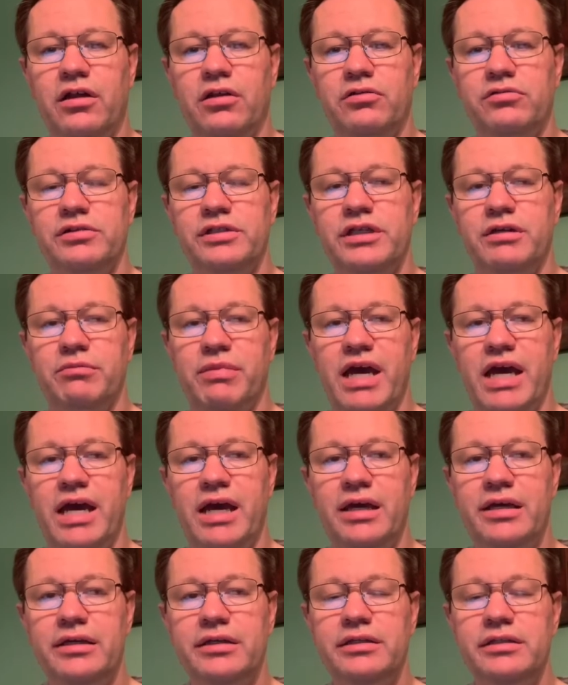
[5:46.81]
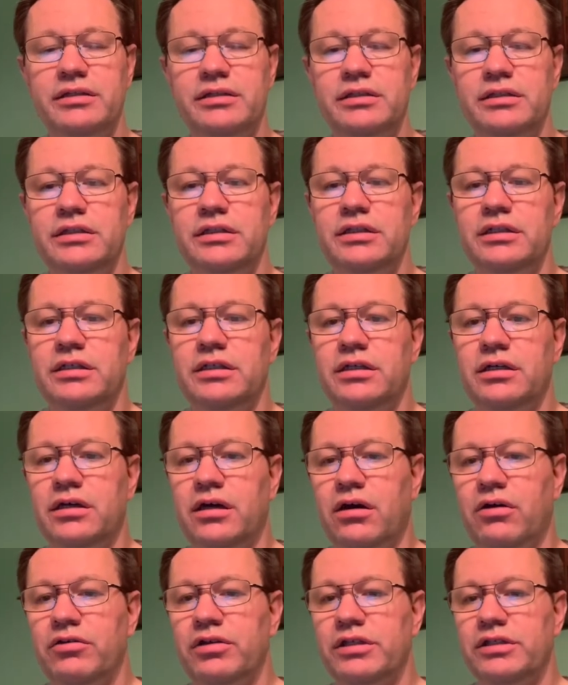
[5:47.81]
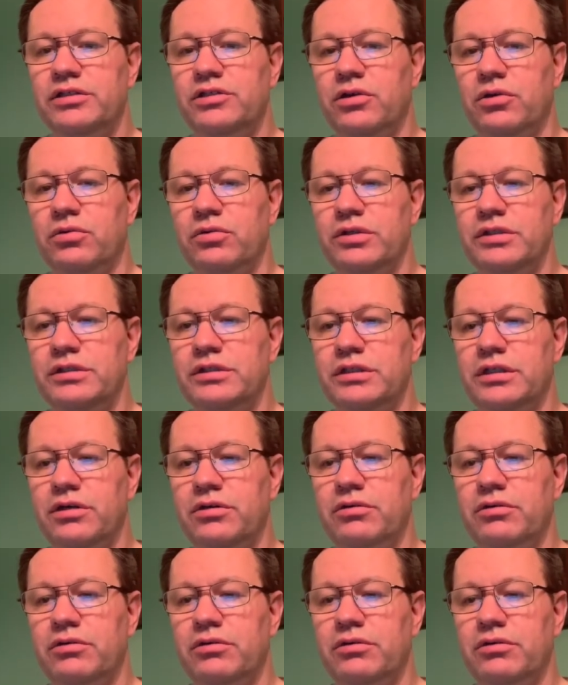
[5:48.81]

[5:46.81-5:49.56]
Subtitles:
It was in a bag, all these toys, so